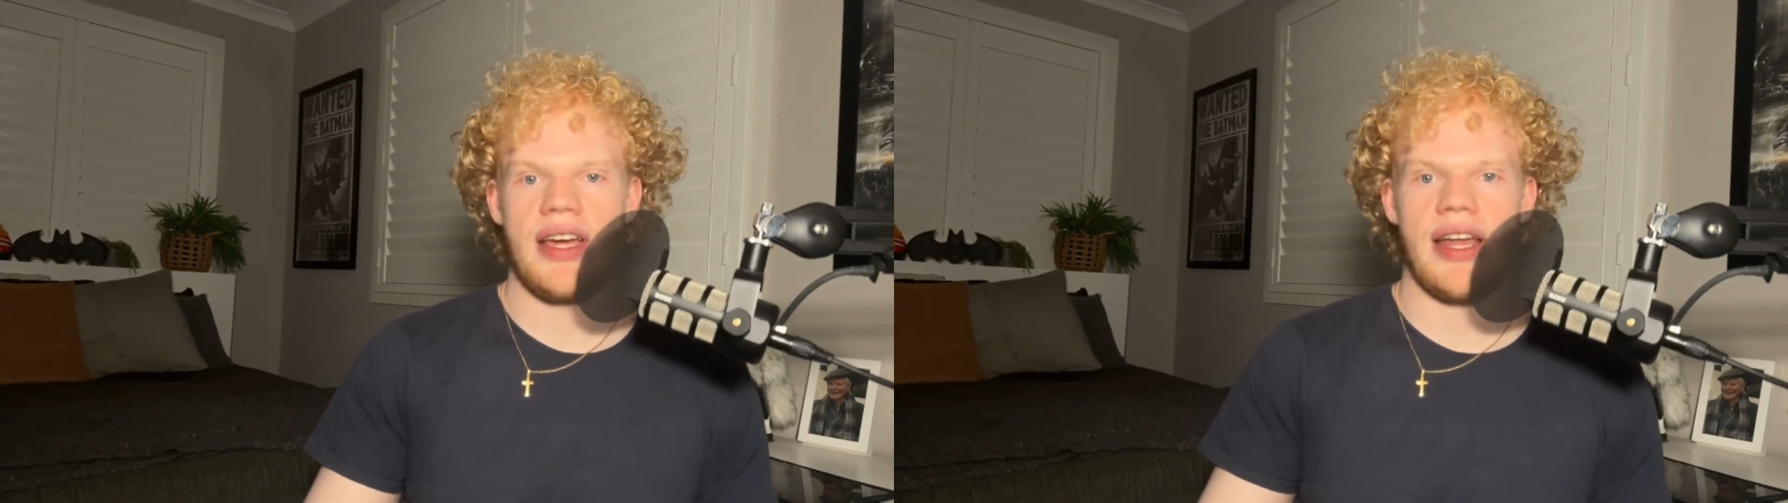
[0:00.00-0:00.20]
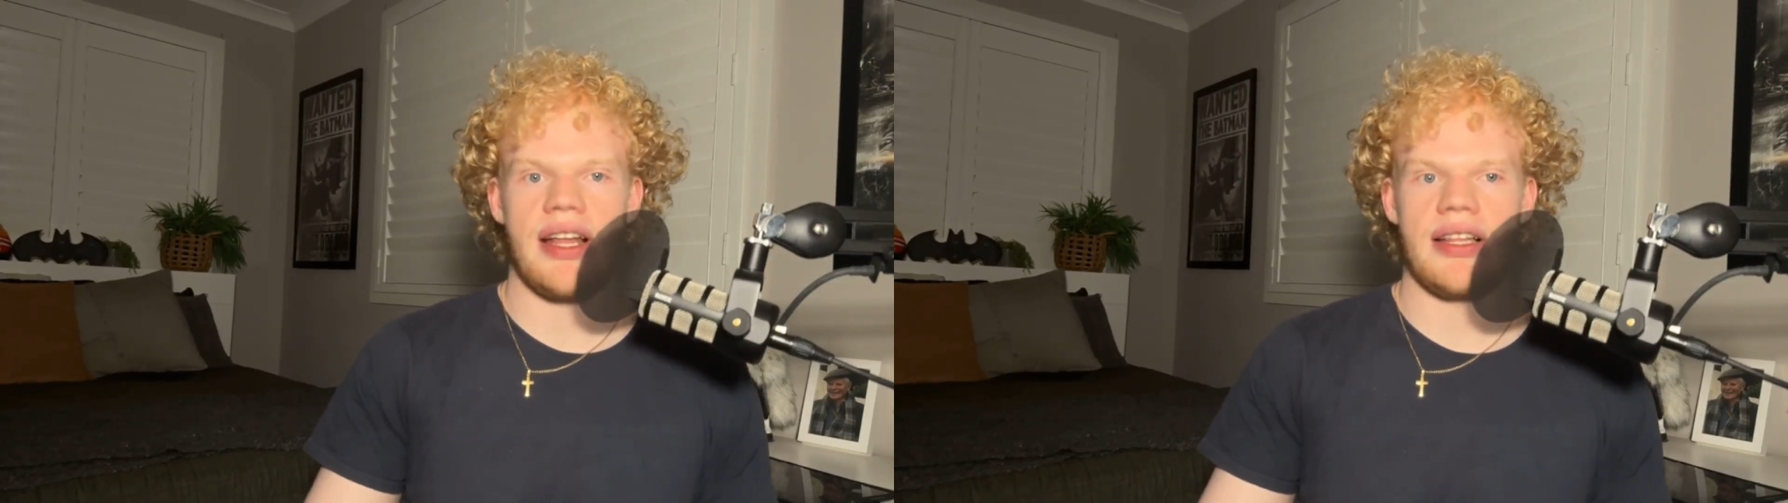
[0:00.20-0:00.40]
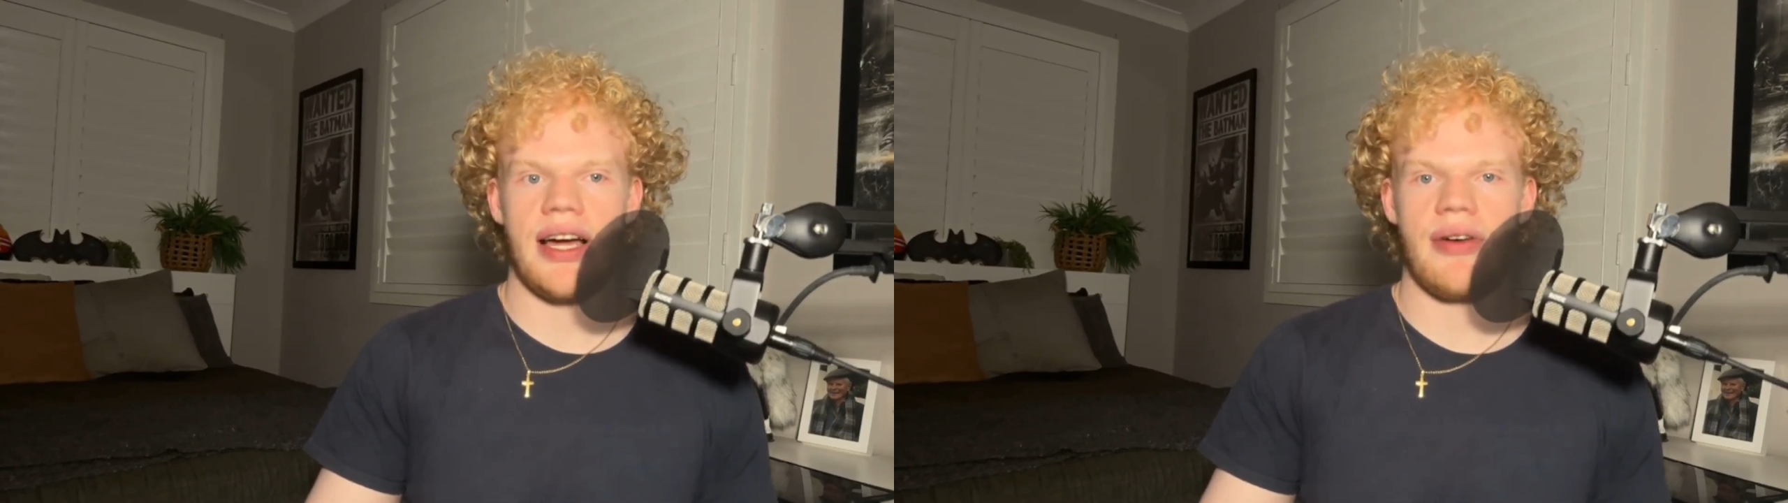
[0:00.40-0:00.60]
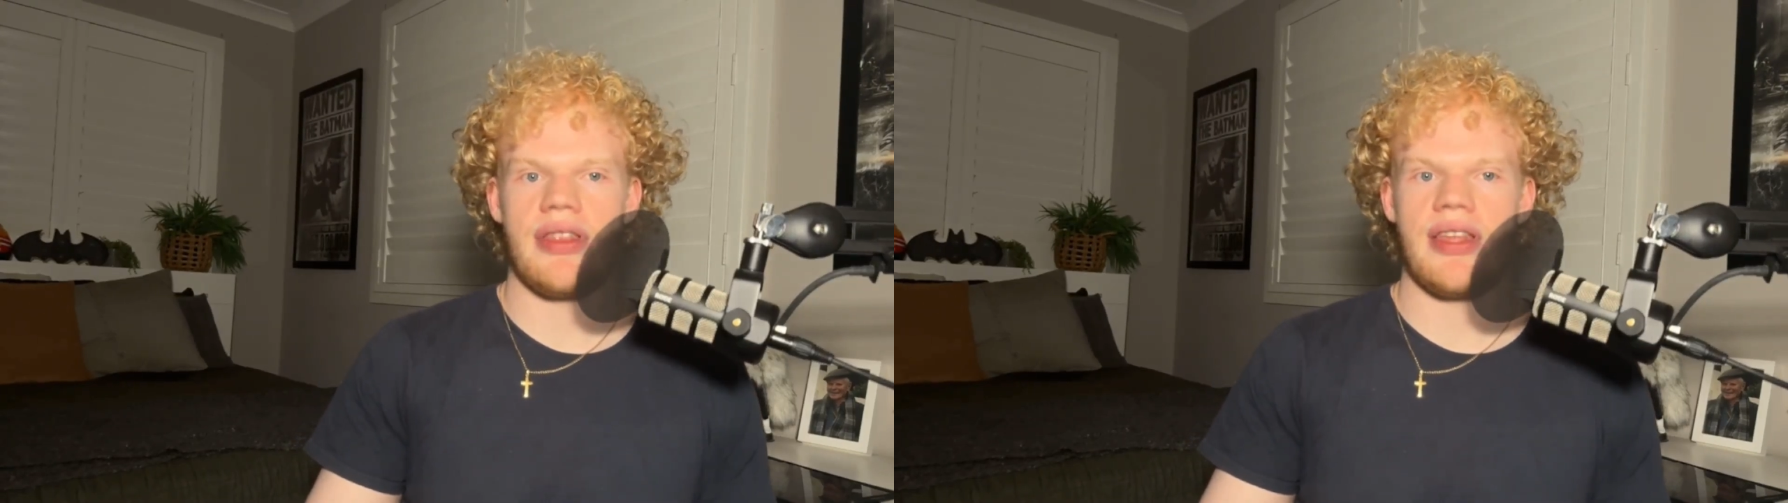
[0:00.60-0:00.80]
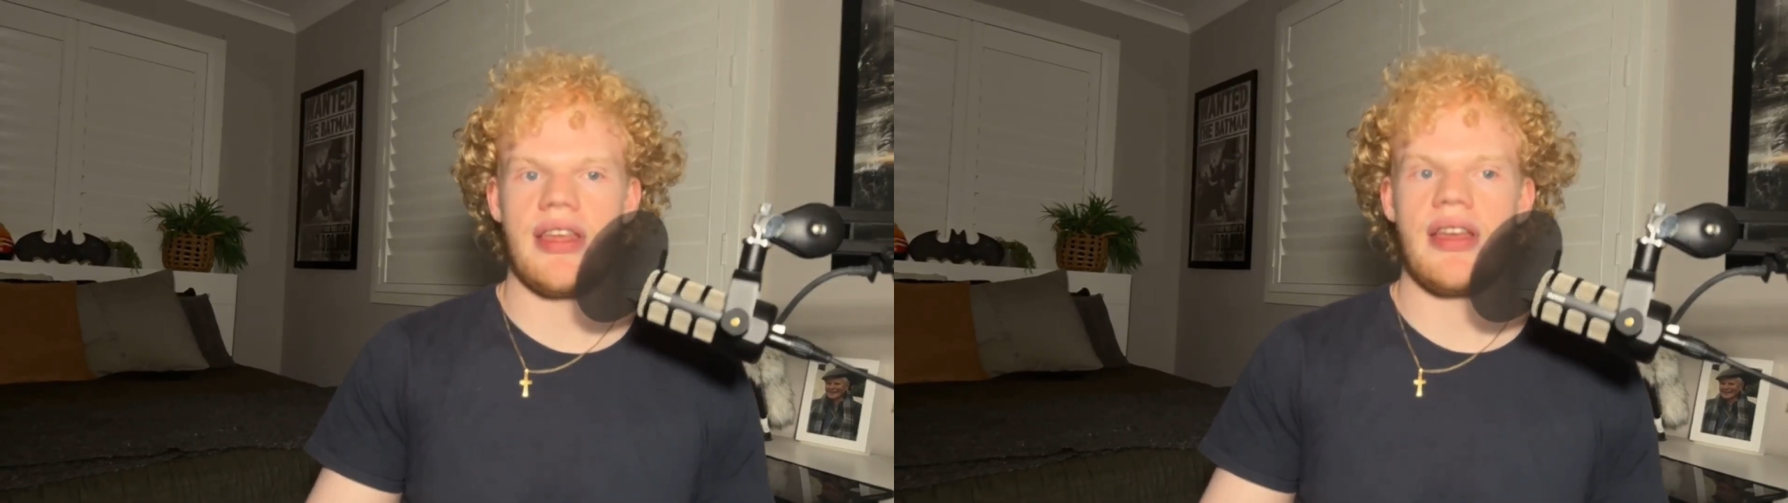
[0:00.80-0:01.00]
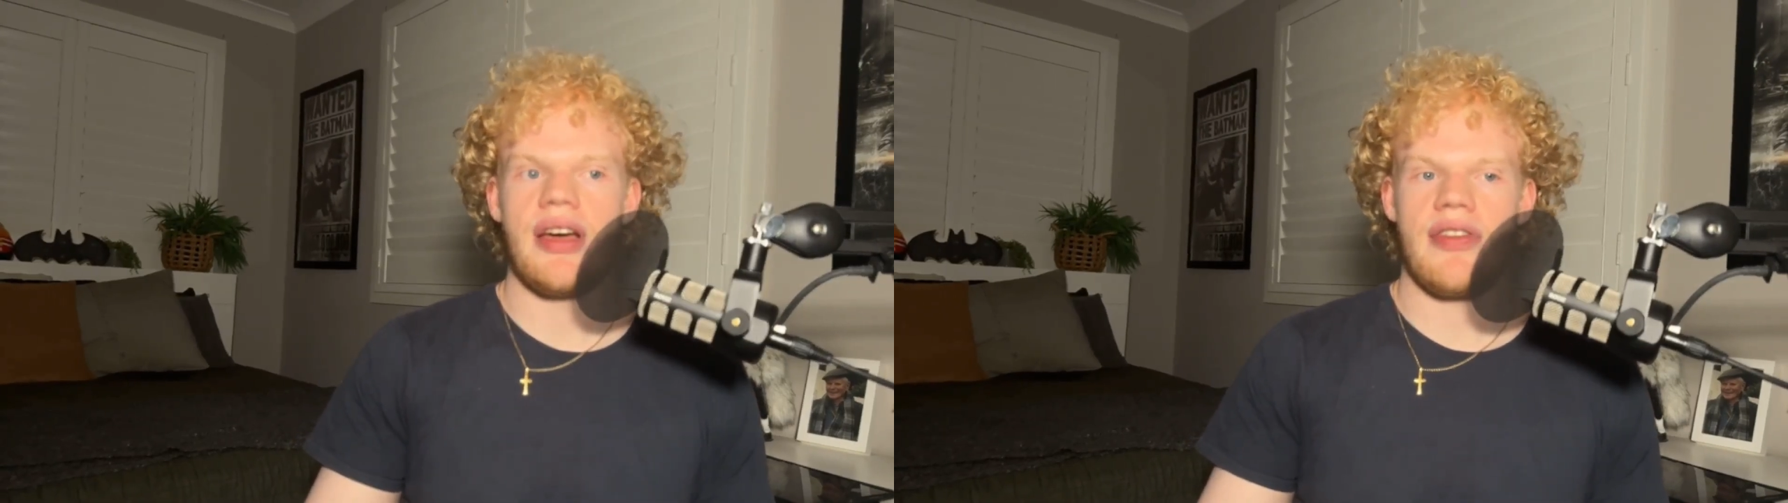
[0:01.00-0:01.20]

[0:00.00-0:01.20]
and allowing the